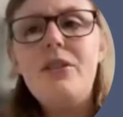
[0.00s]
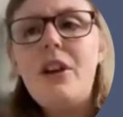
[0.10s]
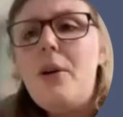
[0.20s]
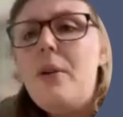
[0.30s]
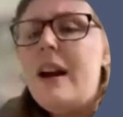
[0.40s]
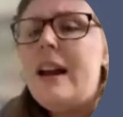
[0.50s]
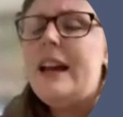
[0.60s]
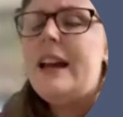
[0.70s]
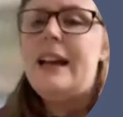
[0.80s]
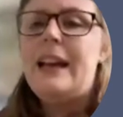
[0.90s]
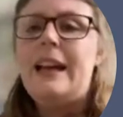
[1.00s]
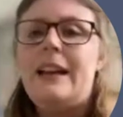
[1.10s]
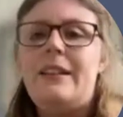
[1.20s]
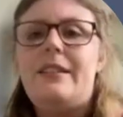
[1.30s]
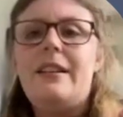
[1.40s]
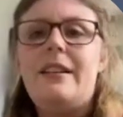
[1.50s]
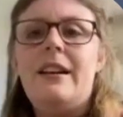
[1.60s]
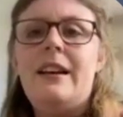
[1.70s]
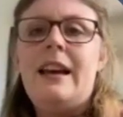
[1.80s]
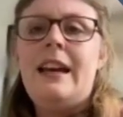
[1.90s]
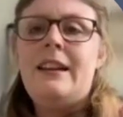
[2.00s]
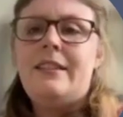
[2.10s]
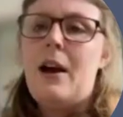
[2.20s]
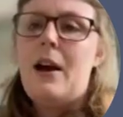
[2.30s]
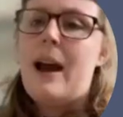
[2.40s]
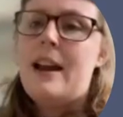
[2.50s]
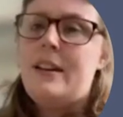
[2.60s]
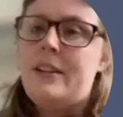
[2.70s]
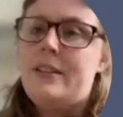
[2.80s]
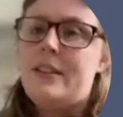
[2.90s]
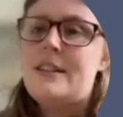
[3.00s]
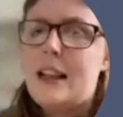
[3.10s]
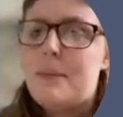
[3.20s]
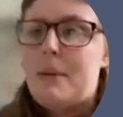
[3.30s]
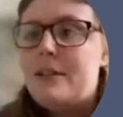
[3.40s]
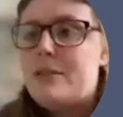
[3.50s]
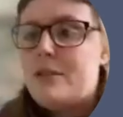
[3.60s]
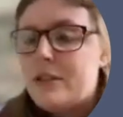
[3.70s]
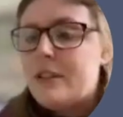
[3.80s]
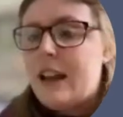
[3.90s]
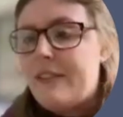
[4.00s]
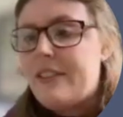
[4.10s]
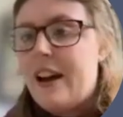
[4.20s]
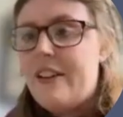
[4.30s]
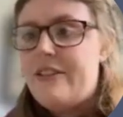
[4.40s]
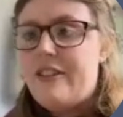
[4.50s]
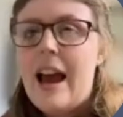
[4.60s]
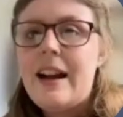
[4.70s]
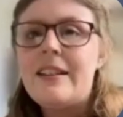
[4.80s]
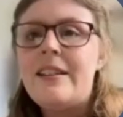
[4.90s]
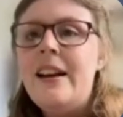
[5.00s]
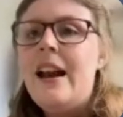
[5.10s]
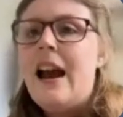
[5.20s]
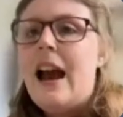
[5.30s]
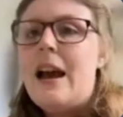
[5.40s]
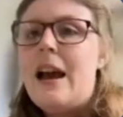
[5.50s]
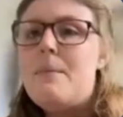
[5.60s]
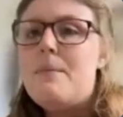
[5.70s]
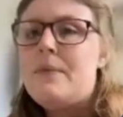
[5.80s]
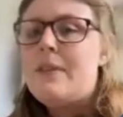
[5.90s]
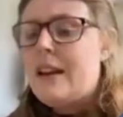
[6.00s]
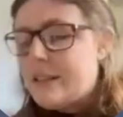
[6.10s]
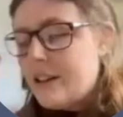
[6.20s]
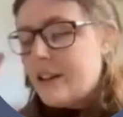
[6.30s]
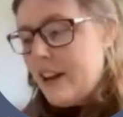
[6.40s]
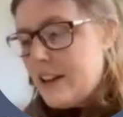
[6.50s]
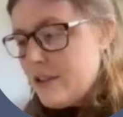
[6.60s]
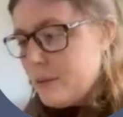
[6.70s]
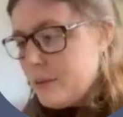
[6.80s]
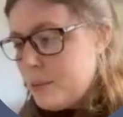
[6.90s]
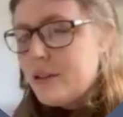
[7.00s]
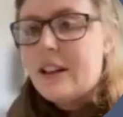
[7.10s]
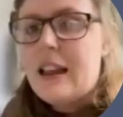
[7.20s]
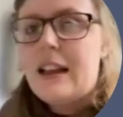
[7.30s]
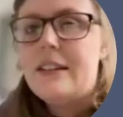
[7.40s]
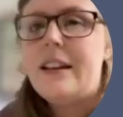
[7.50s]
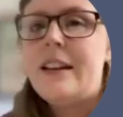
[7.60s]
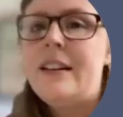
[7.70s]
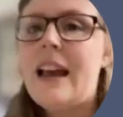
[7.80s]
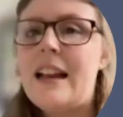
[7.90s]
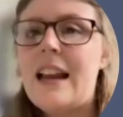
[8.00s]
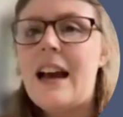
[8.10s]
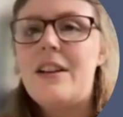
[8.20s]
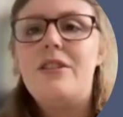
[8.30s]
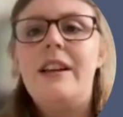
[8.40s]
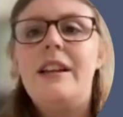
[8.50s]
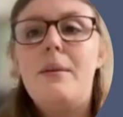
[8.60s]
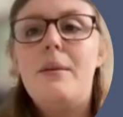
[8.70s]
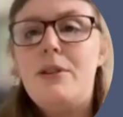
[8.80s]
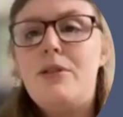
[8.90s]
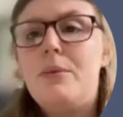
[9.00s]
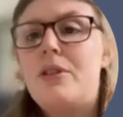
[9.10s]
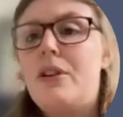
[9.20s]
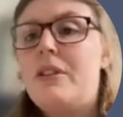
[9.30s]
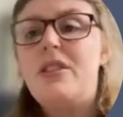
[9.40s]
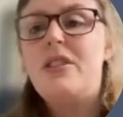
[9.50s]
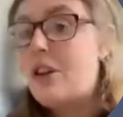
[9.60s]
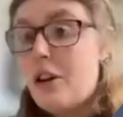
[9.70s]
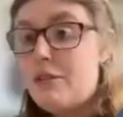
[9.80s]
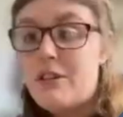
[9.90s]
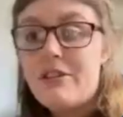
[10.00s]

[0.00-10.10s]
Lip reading: So it's that awareness that Dilapan doesn't have that effect than conventional prostaglandins, and actually that Bishop scoring does not